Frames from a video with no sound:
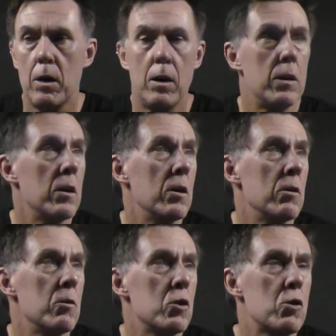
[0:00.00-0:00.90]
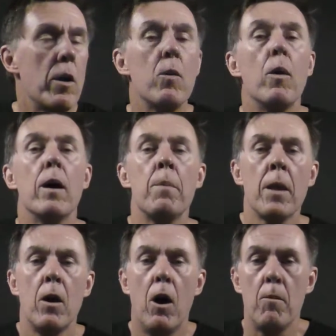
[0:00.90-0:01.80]
I know straight away
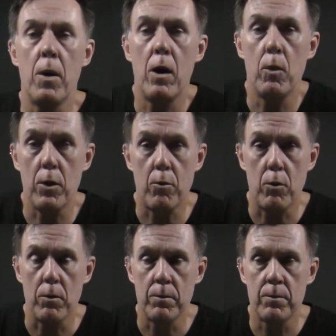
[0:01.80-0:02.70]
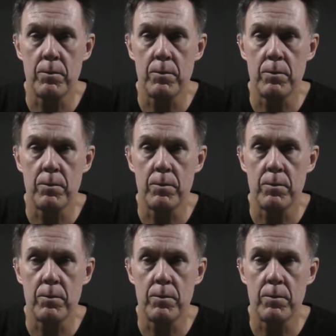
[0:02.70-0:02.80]
I'm part way through.